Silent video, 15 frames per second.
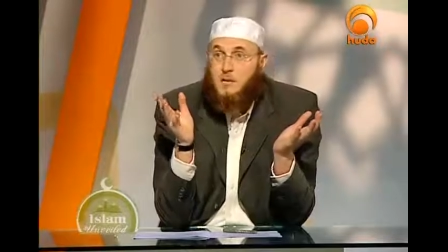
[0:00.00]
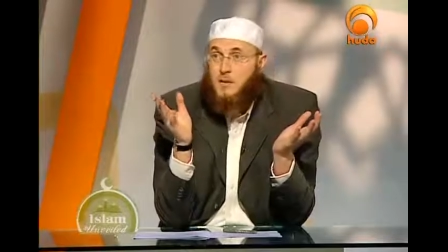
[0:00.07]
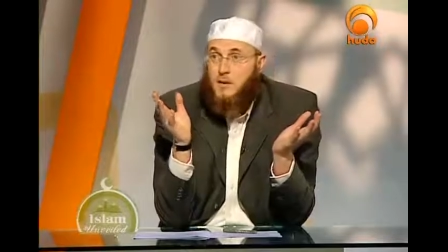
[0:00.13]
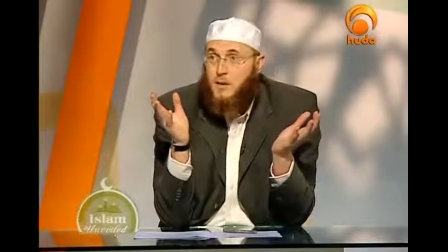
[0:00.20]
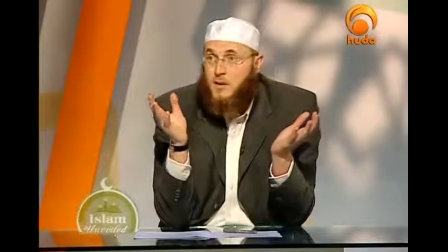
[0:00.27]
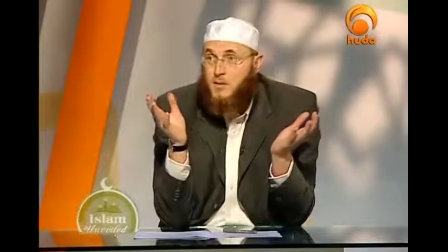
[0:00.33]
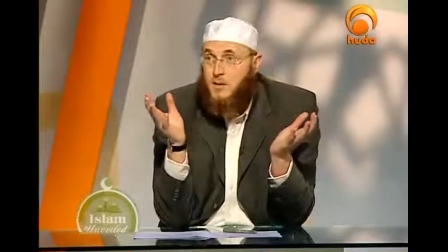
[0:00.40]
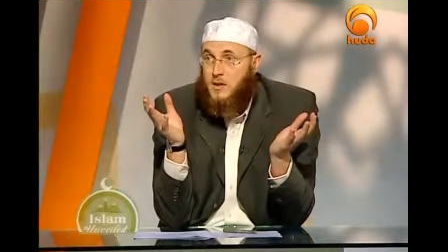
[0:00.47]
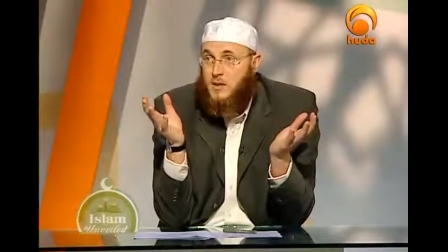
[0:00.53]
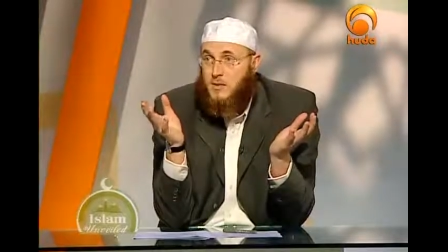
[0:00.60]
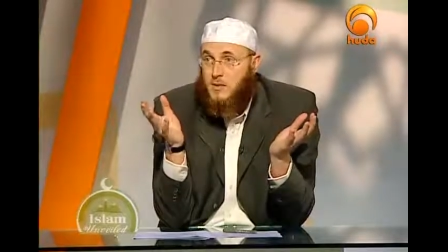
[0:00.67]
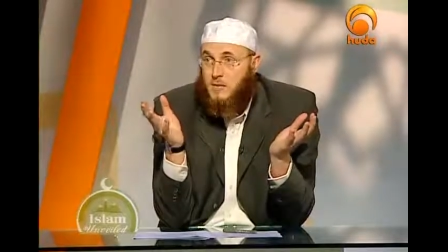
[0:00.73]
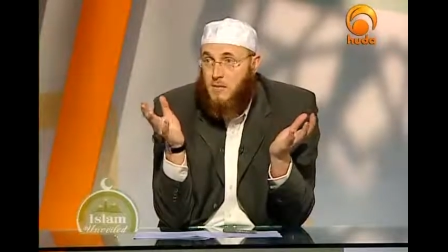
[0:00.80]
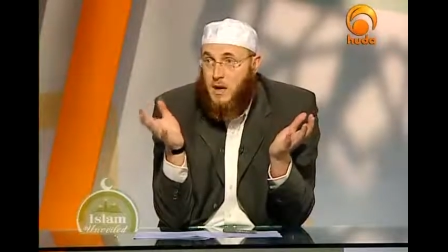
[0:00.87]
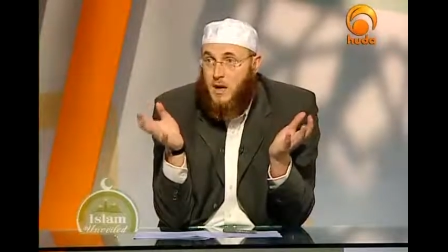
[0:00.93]
The first
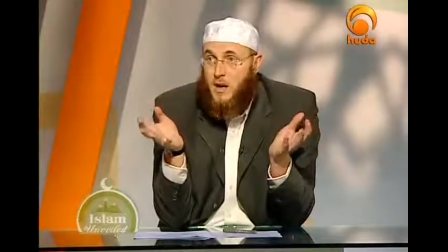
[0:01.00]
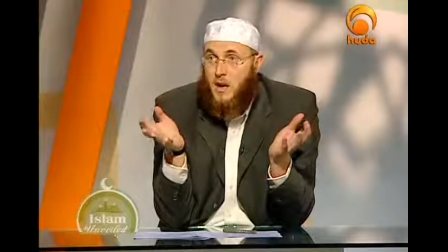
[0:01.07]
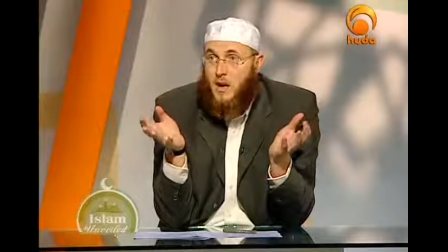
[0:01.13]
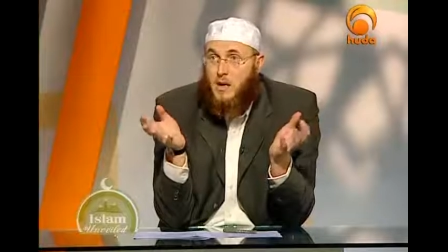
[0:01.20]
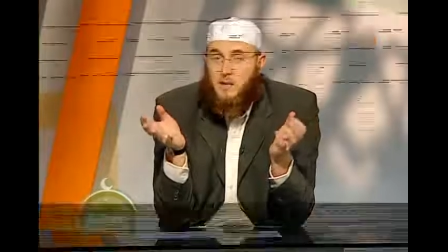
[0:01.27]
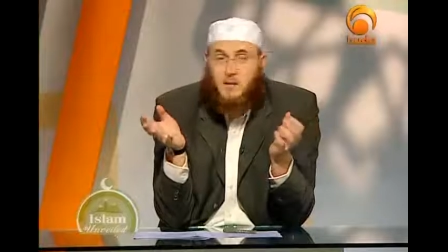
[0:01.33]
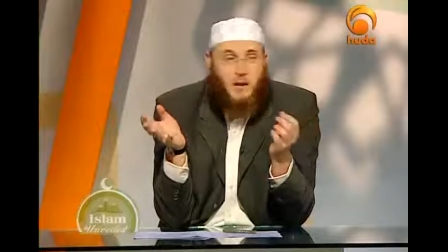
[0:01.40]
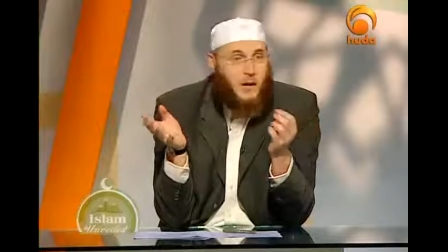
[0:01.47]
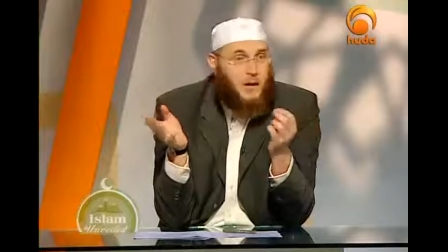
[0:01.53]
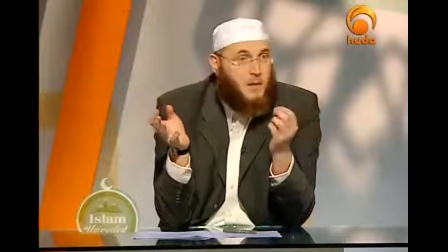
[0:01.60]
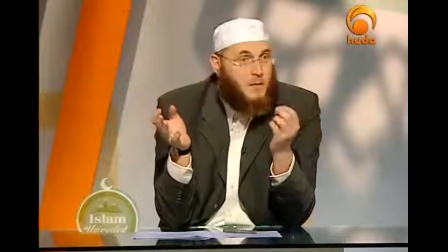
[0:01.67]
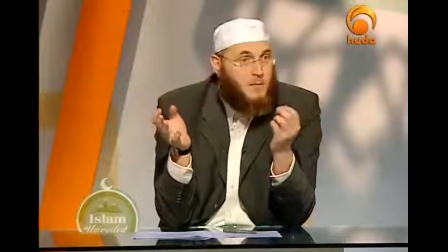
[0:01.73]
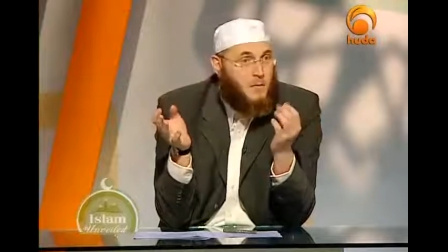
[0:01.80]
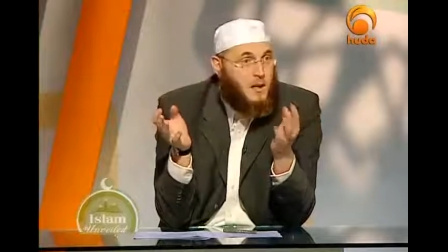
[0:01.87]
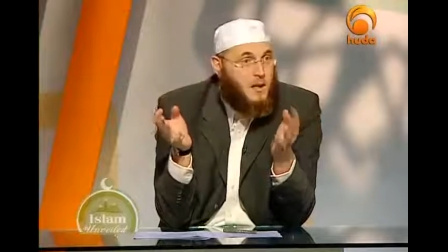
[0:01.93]
is Mecca,
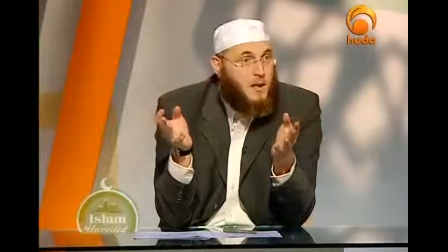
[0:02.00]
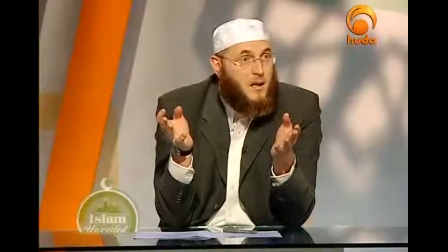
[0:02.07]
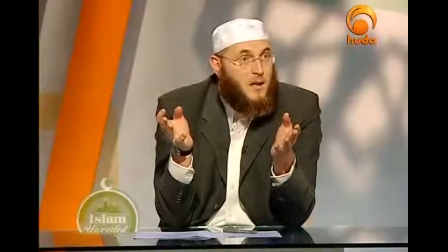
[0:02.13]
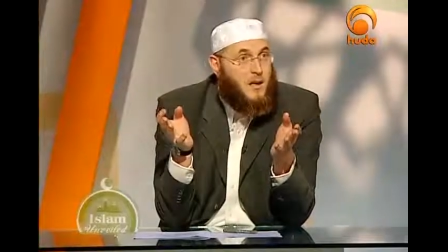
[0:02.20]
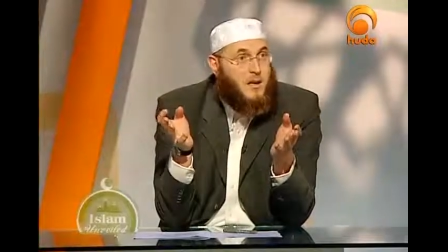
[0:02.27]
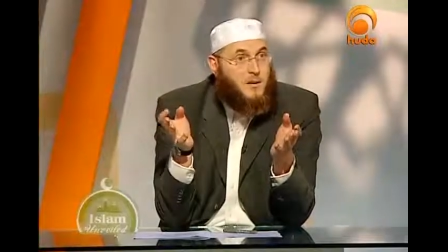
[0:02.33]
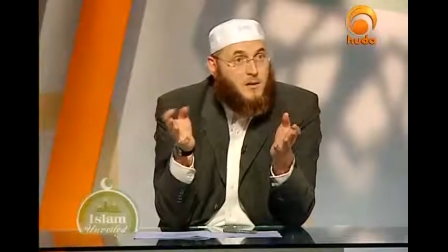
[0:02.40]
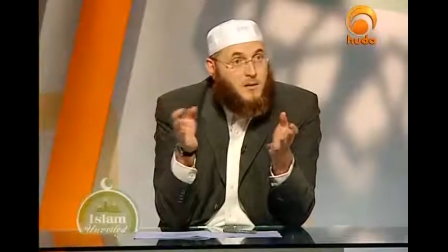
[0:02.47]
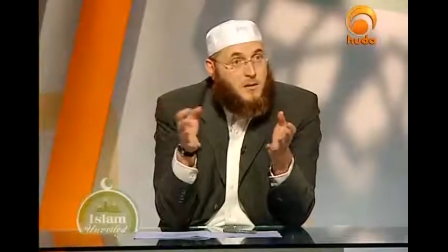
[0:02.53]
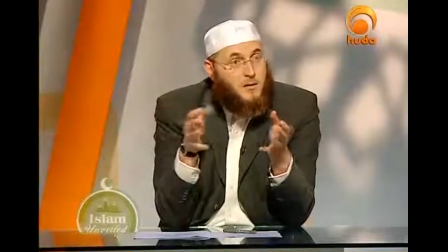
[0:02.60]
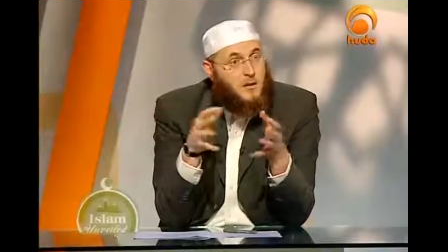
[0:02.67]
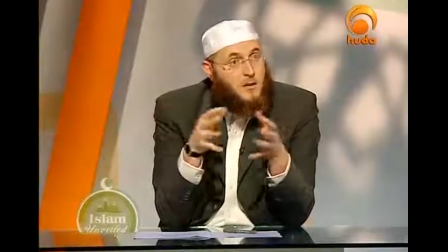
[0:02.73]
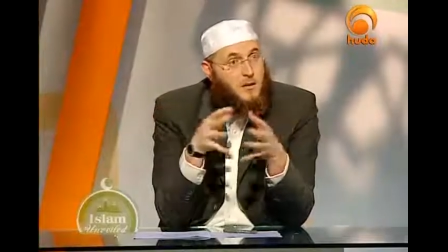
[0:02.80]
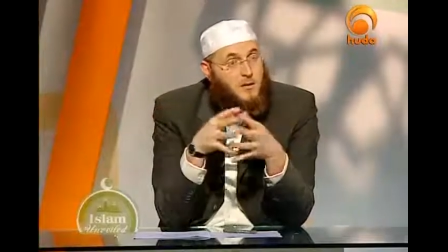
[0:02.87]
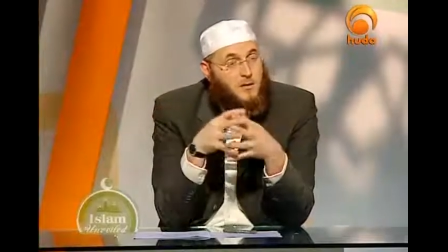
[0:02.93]
second is Medina, and
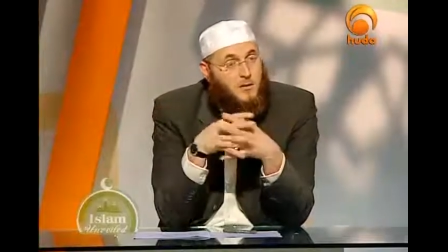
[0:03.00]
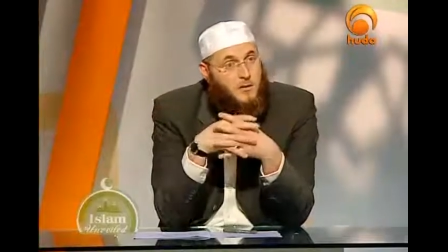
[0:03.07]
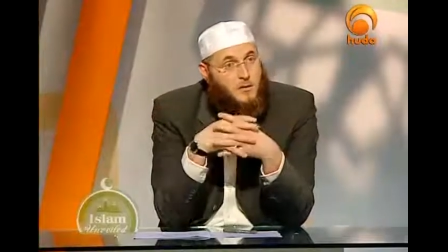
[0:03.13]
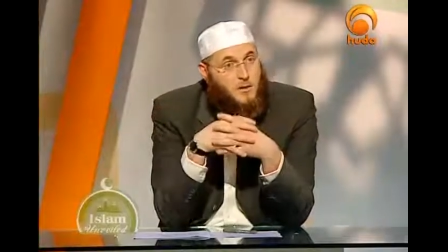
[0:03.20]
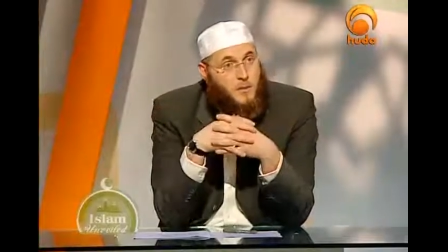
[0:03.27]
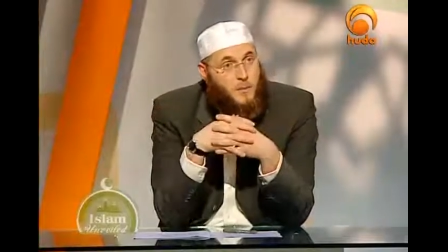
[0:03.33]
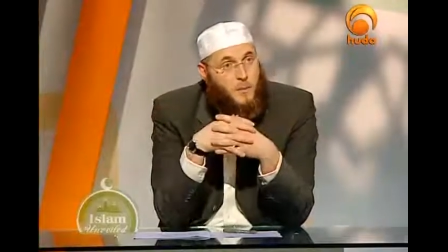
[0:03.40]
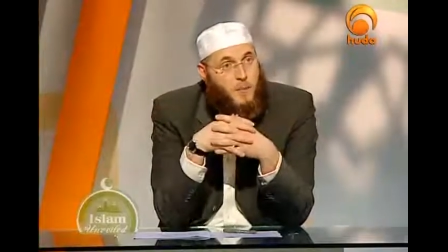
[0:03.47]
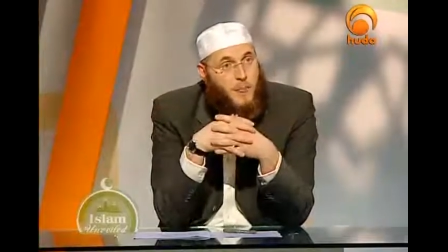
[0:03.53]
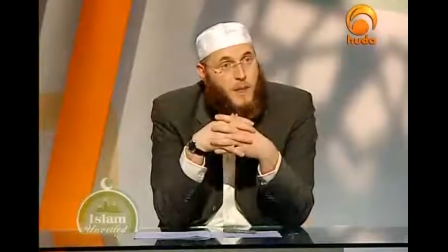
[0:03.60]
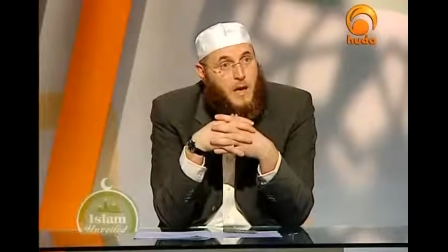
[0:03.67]
third is Jerusalem.